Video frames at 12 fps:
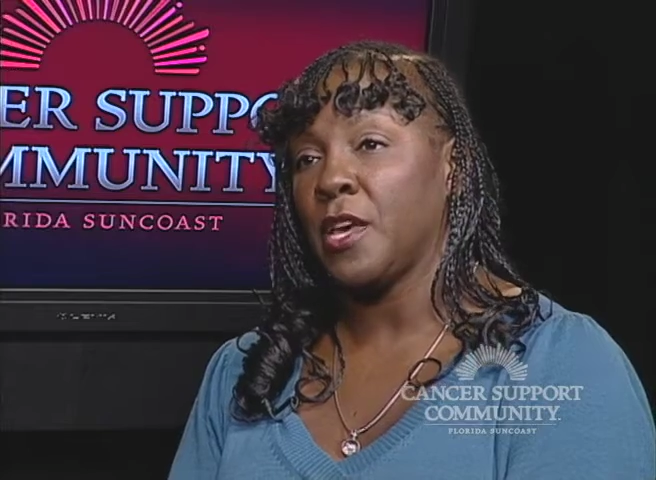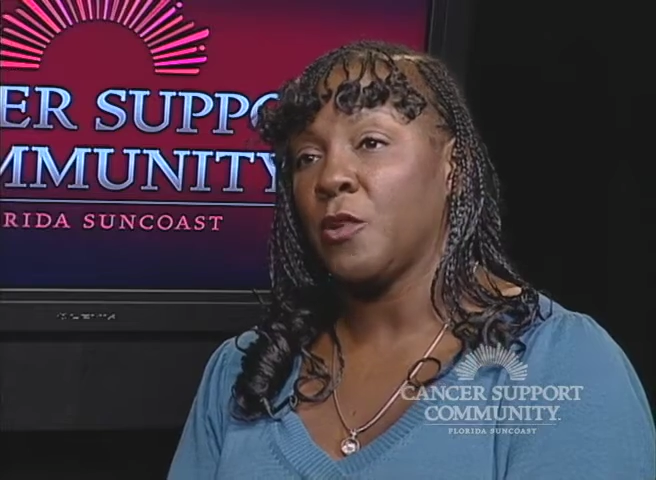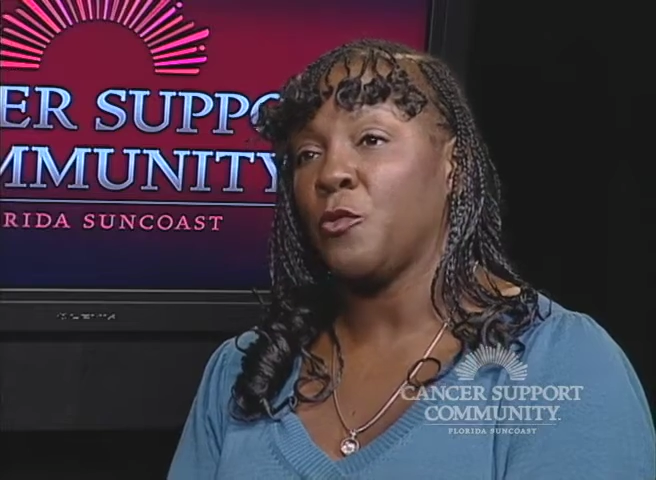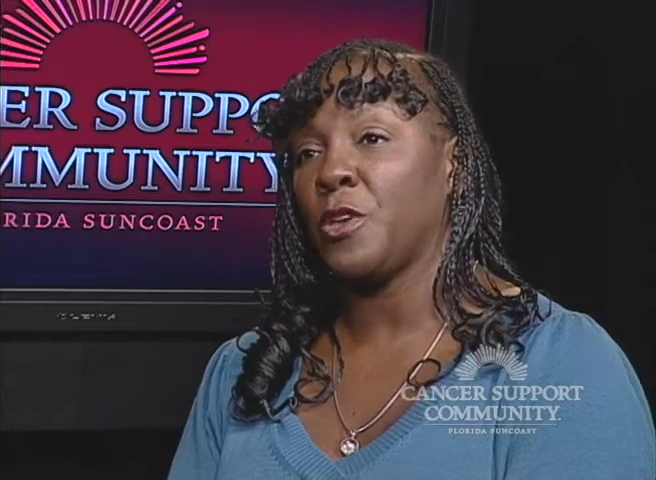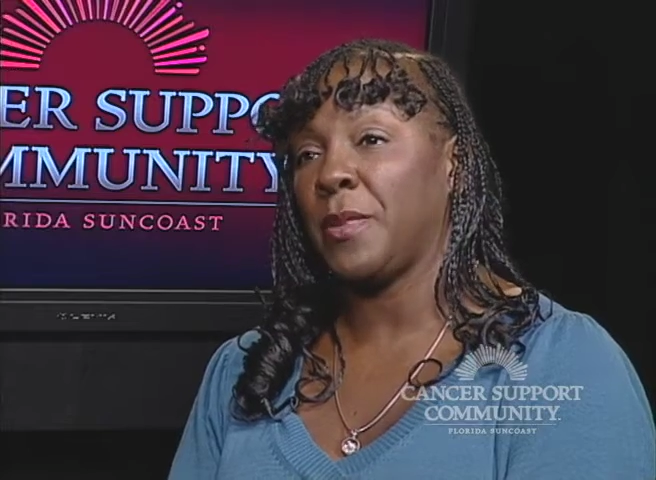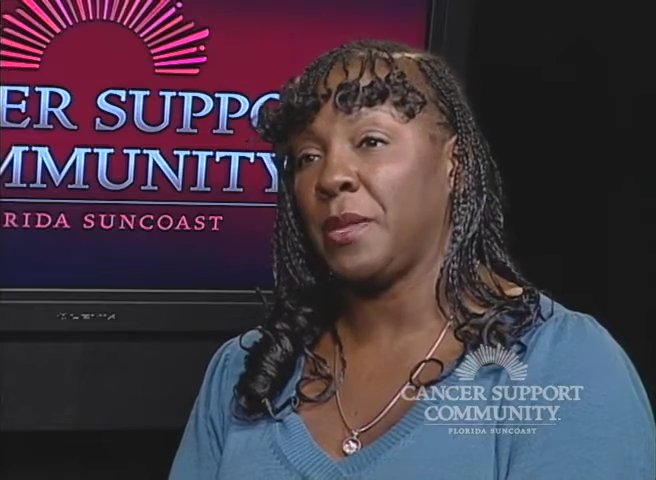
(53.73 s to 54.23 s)

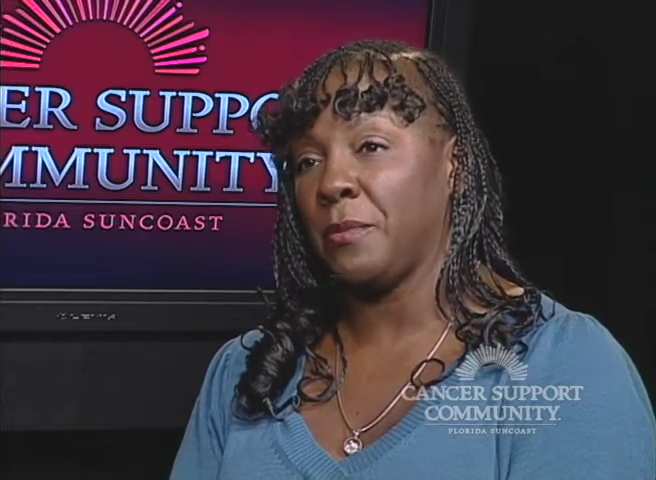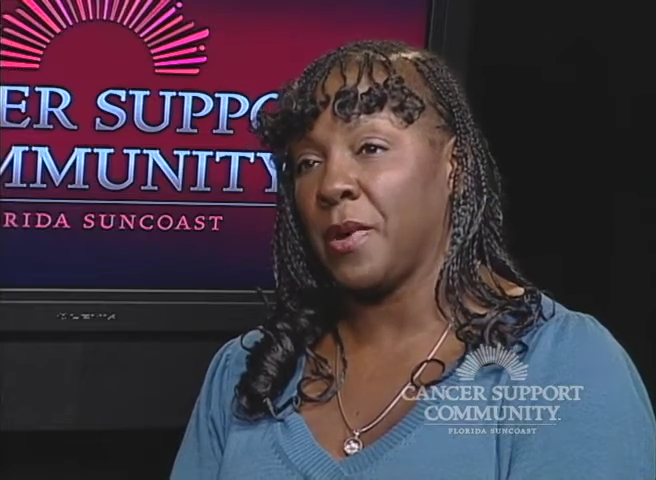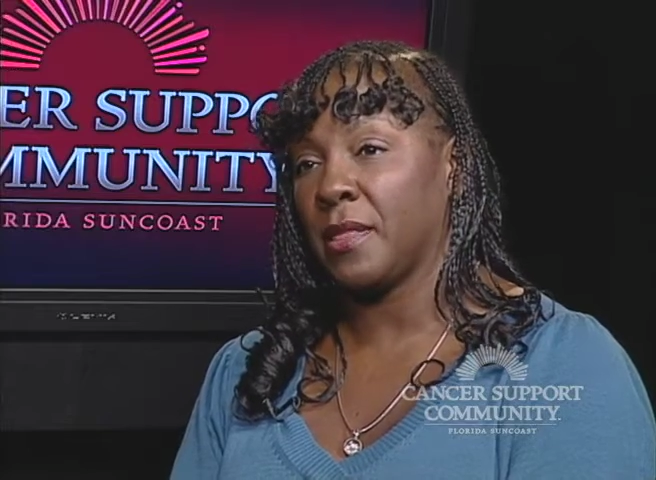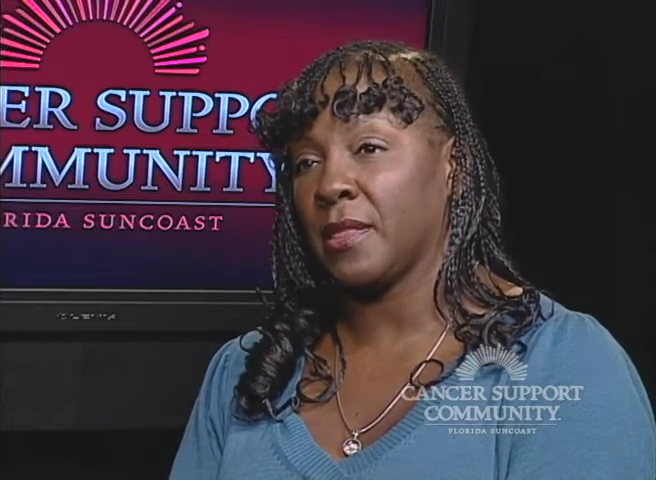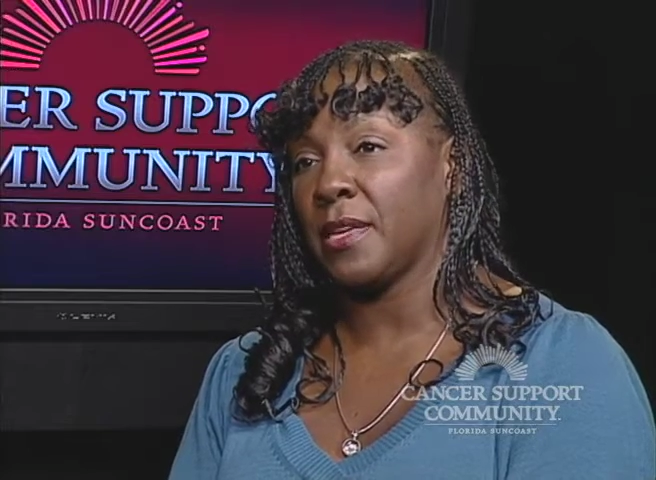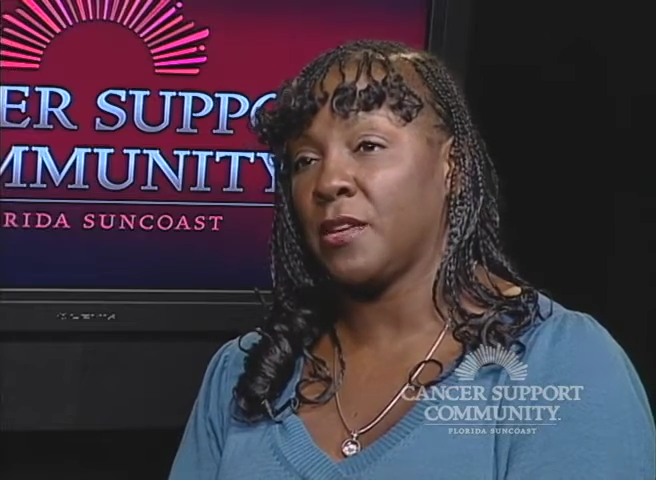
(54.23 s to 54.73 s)
We meet
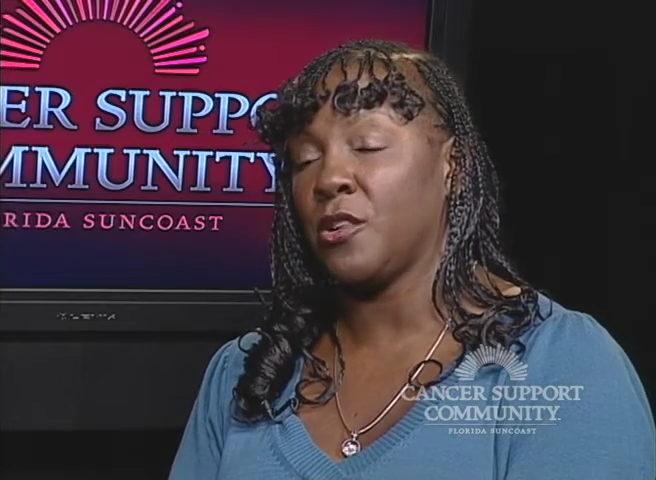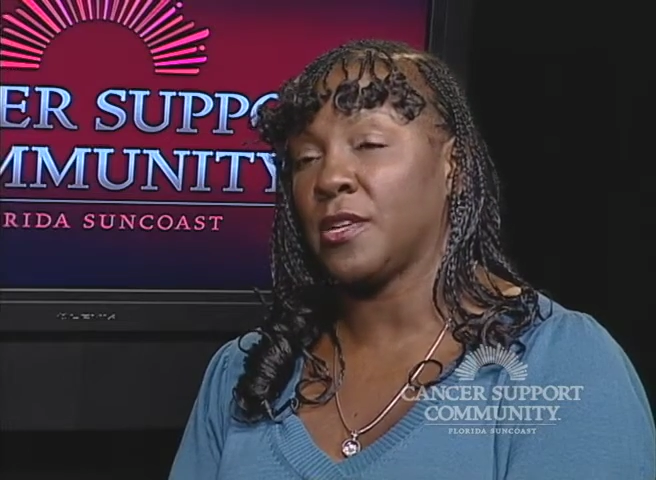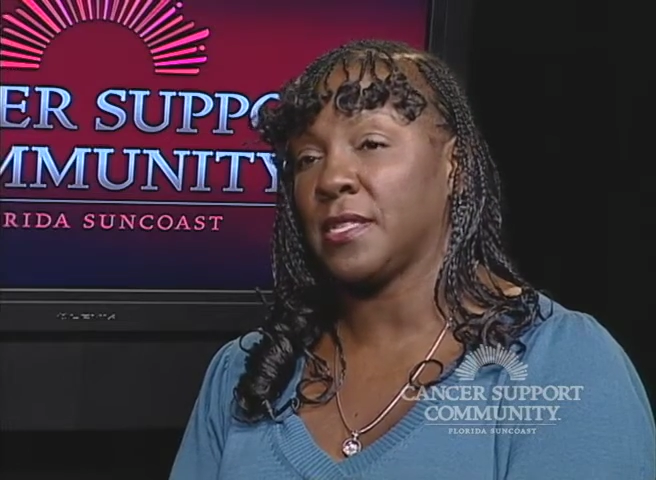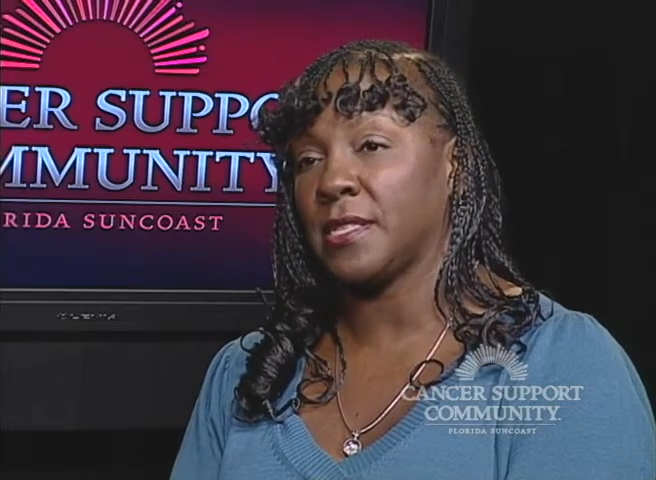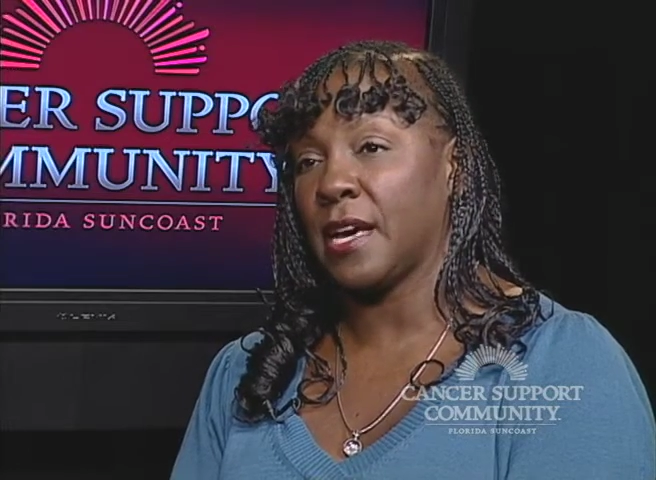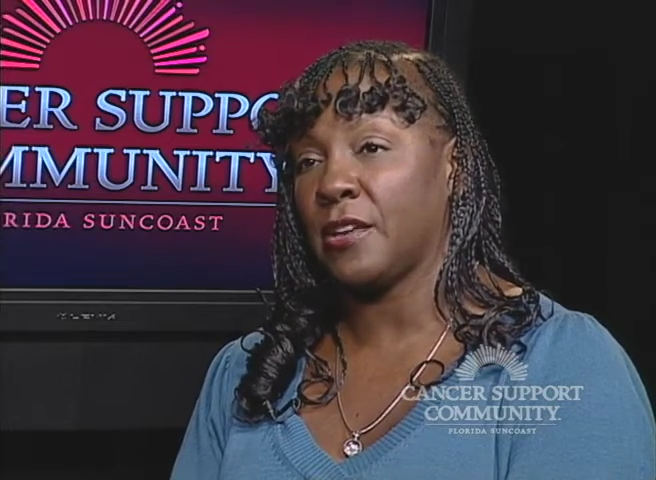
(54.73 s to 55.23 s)
monthly on
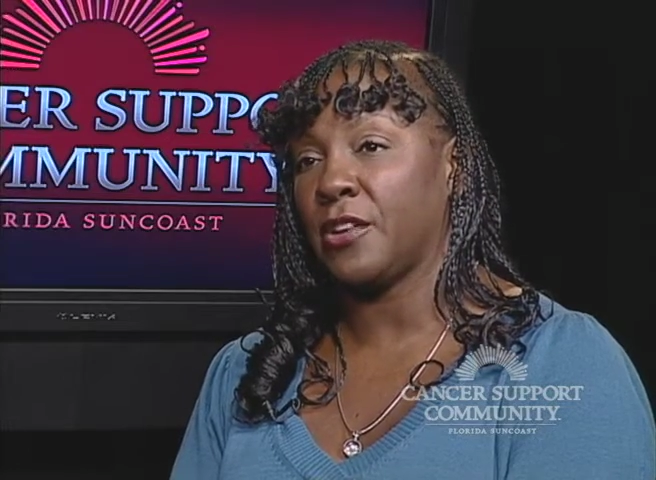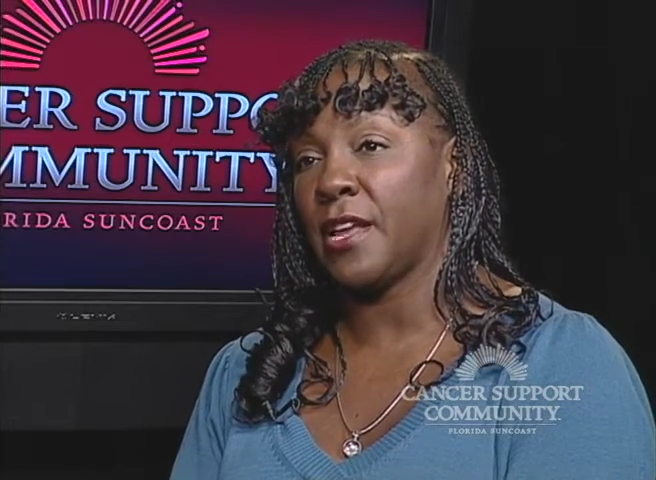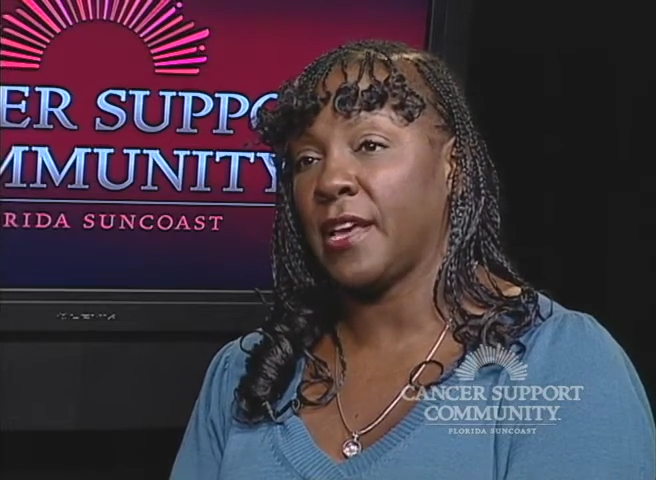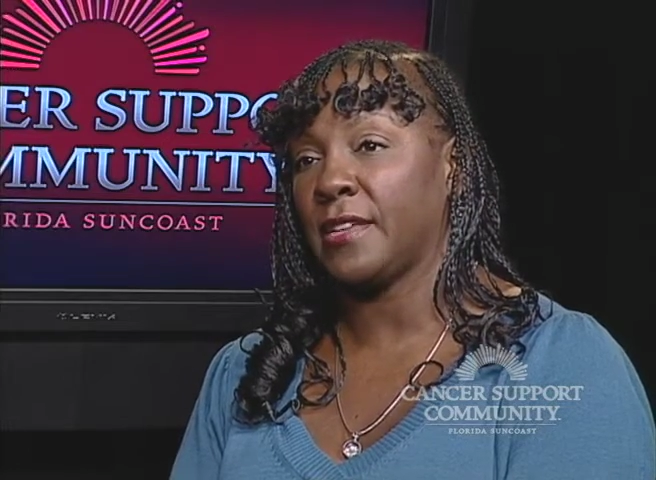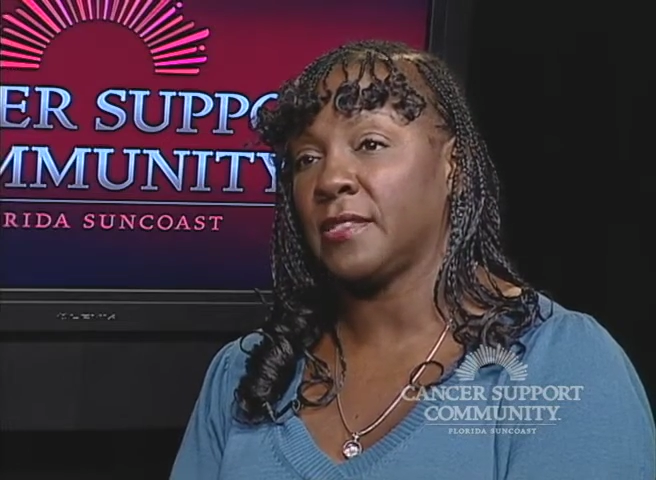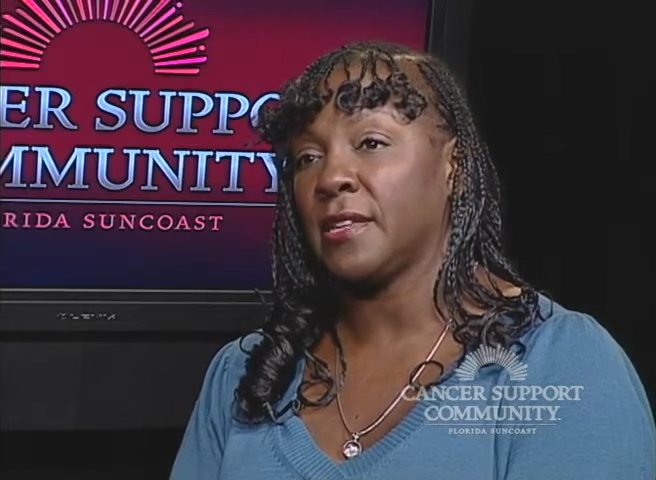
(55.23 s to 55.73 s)

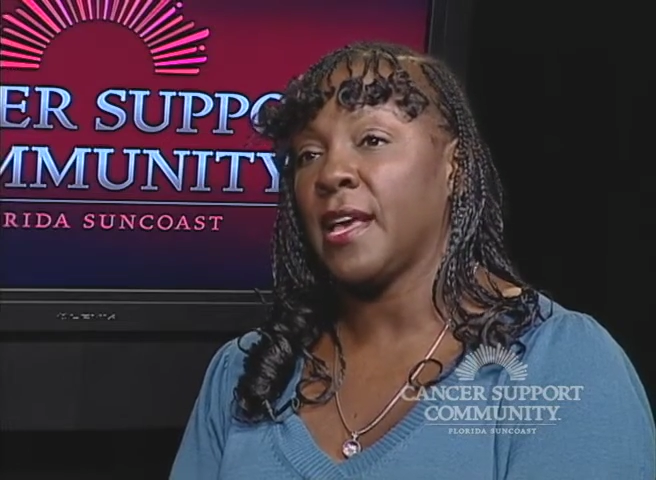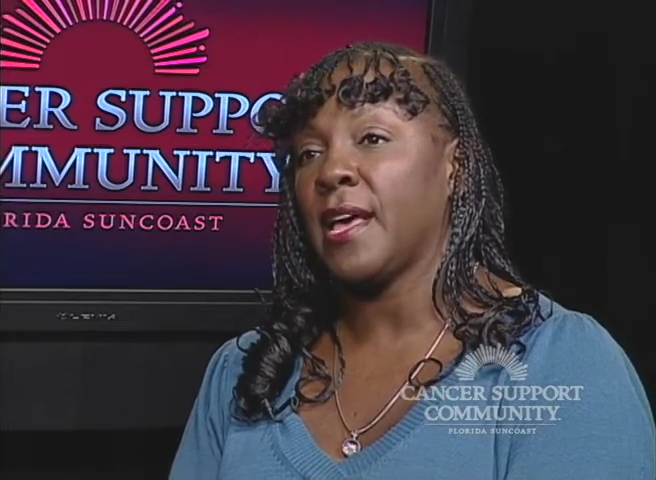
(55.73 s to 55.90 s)
Saturdays